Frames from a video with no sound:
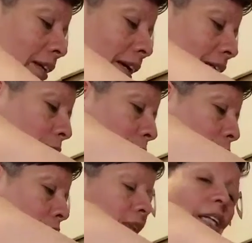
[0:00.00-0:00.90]
the eggs
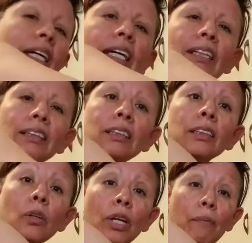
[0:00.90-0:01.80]
because the eggs
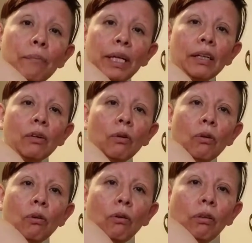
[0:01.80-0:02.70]
is gonna make
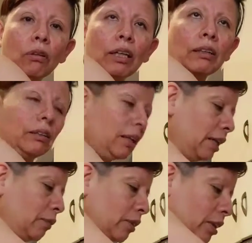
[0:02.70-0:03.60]
hold
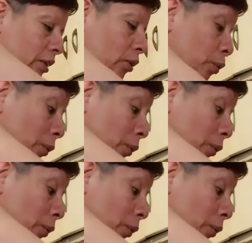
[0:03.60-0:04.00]
everything